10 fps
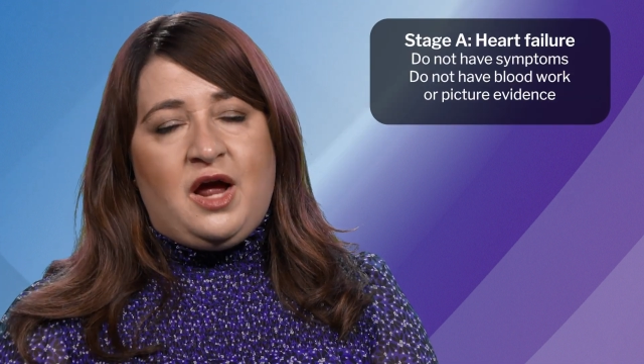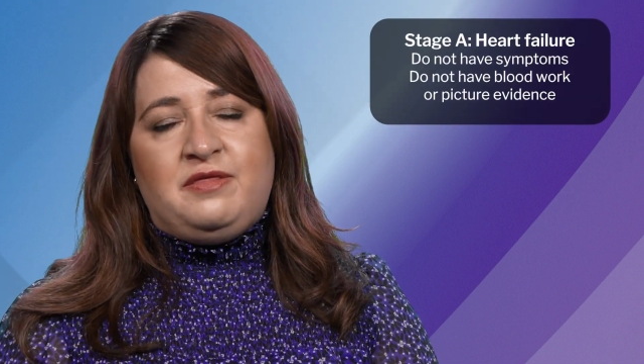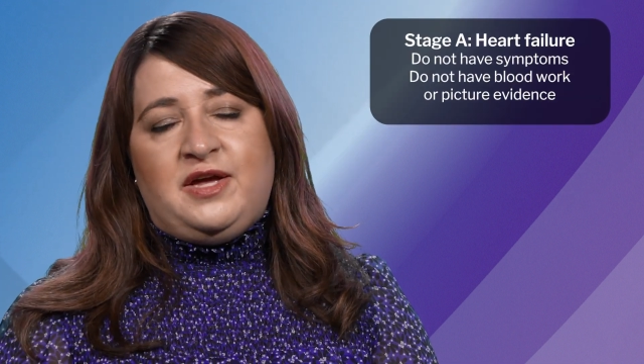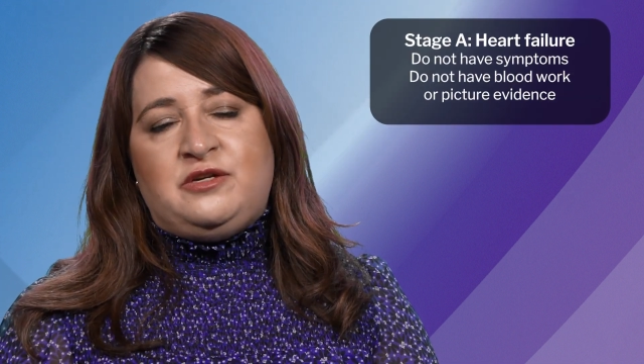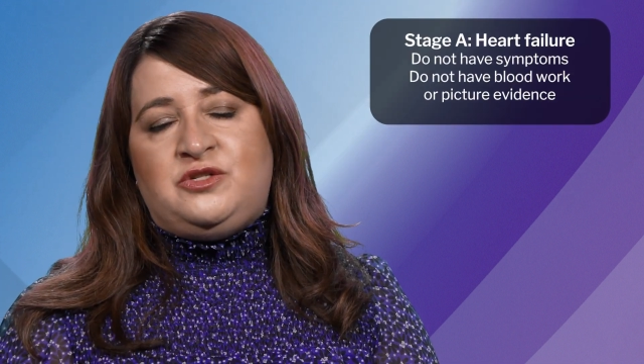and
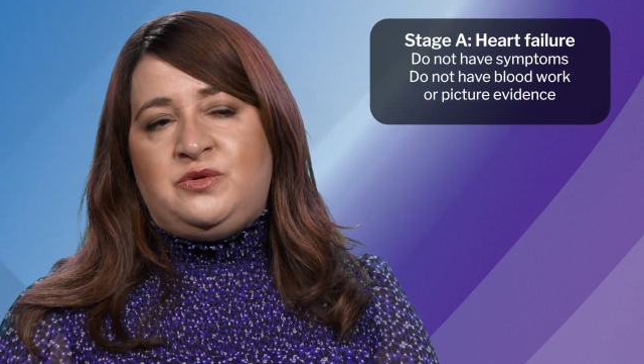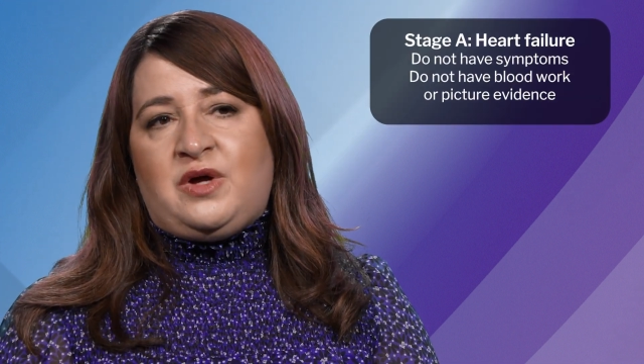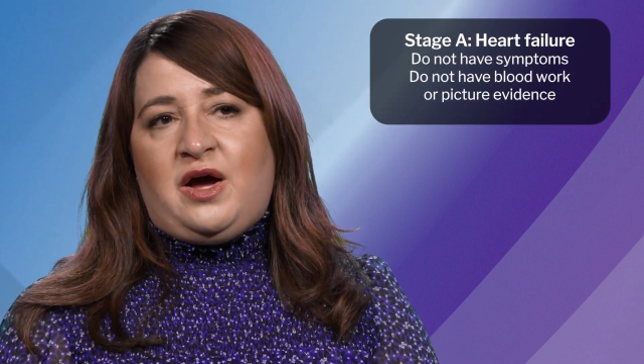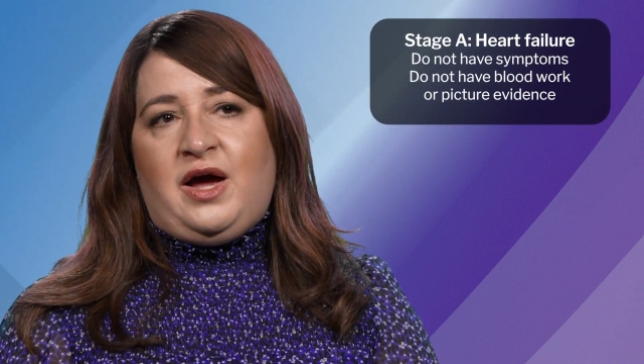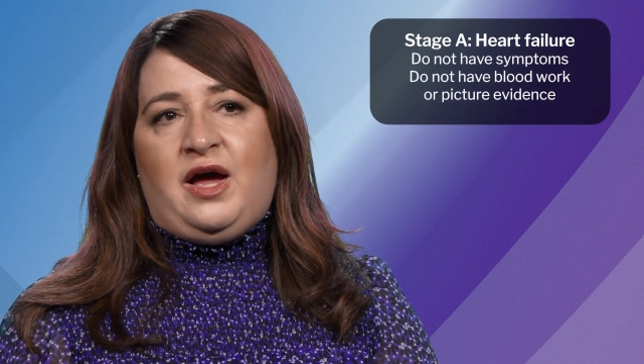they do
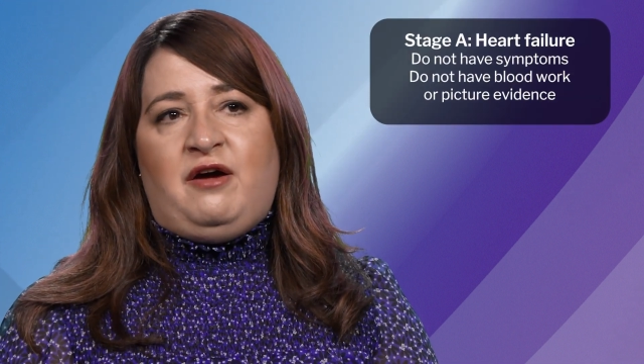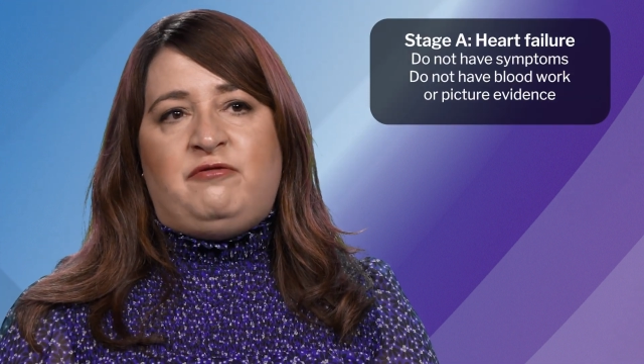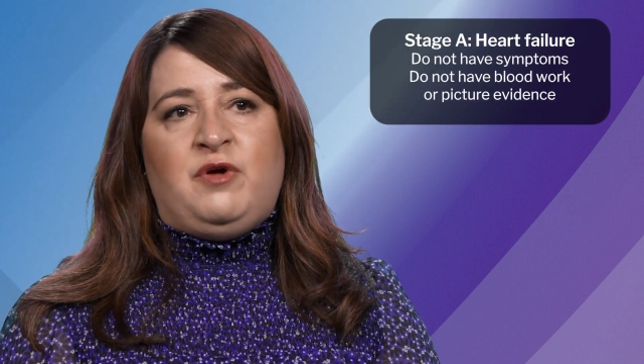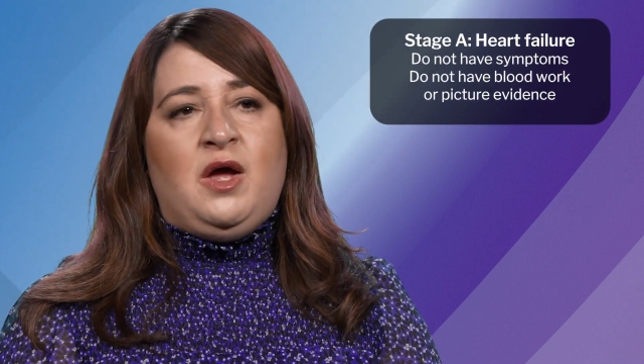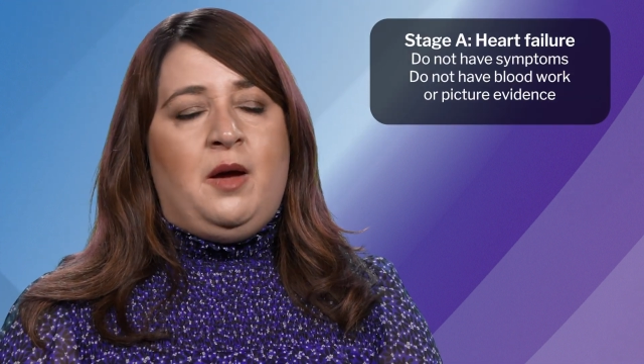not
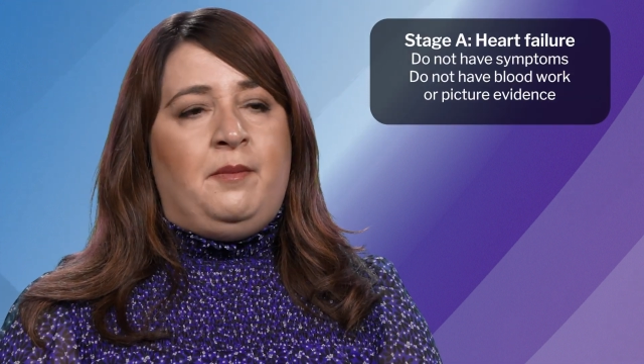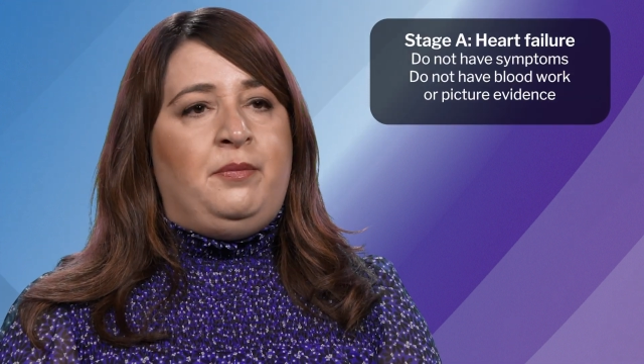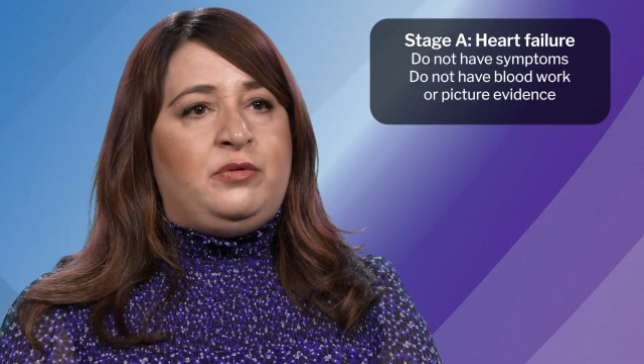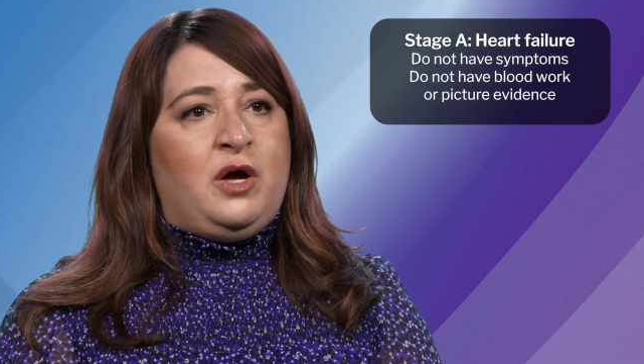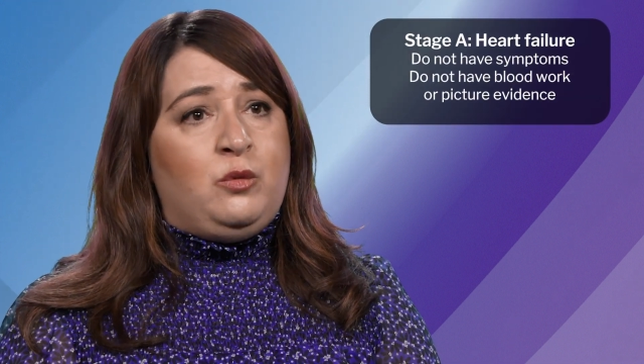have
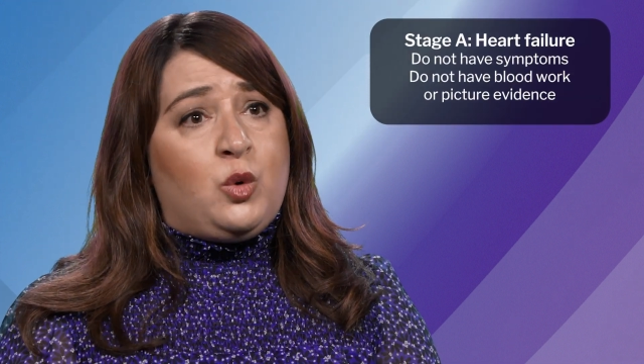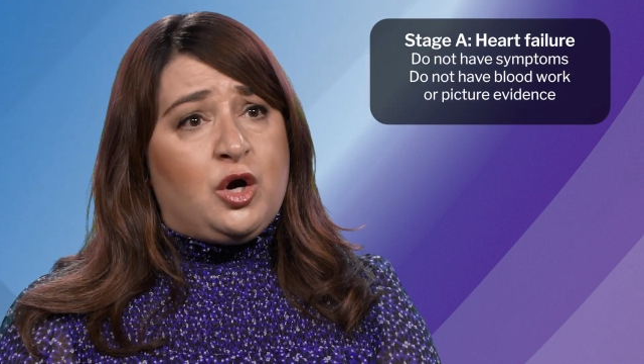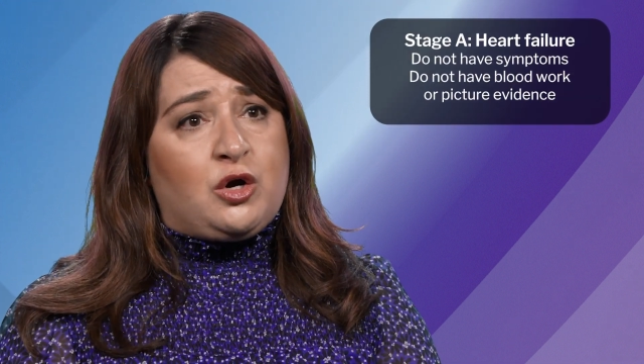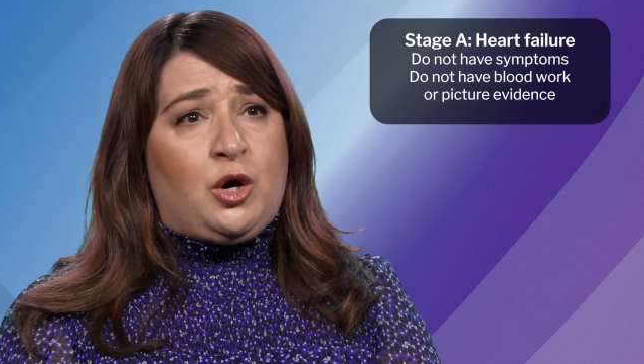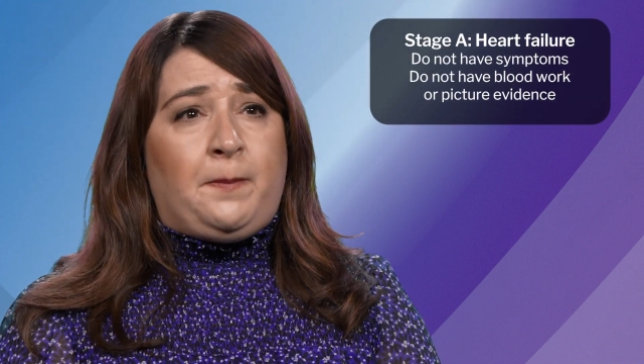blood
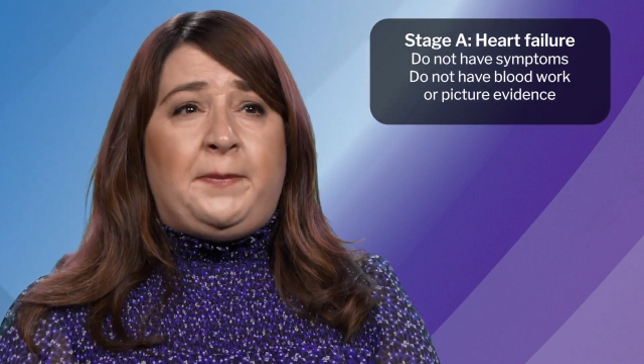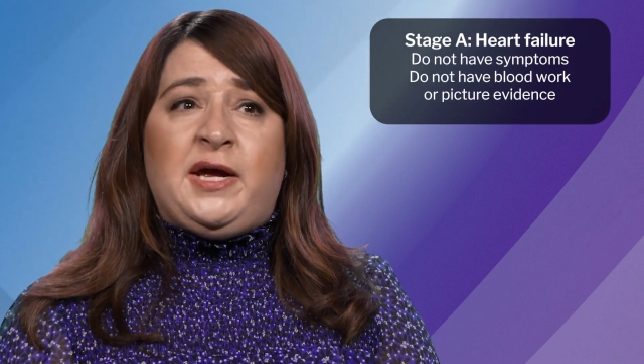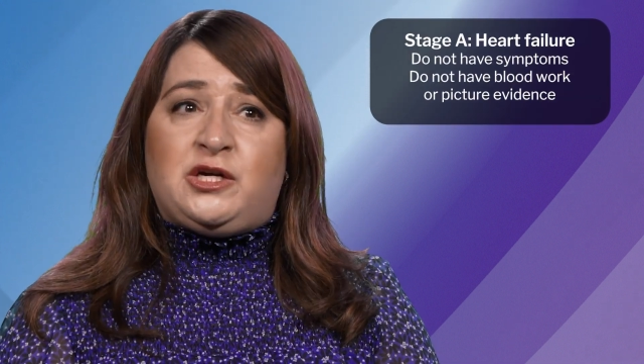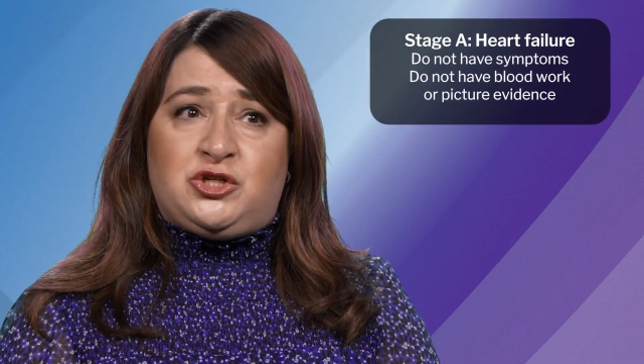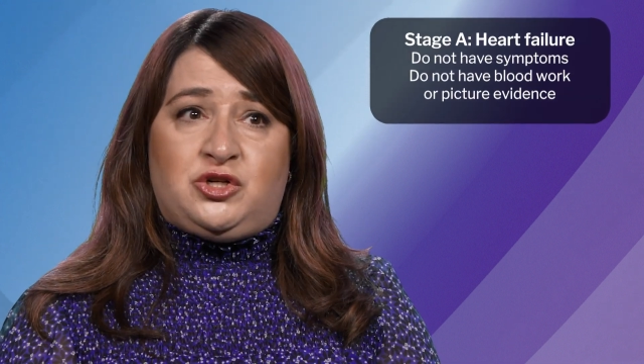work or
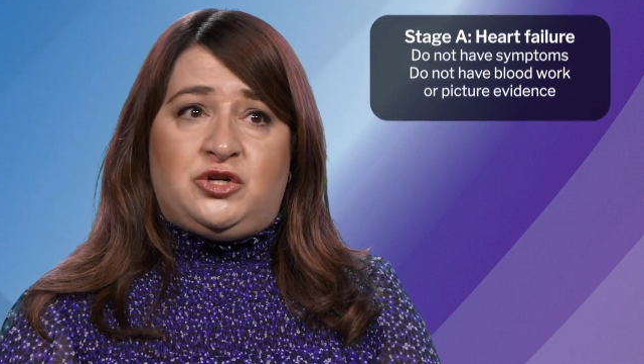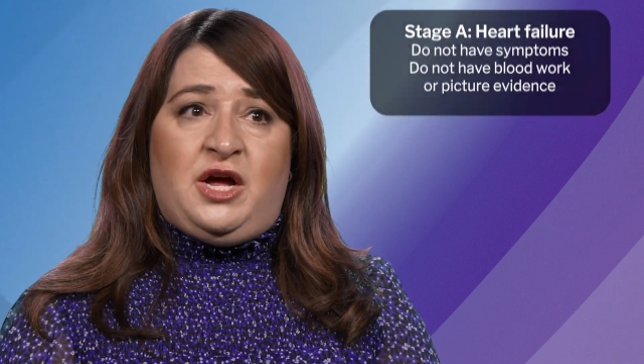picture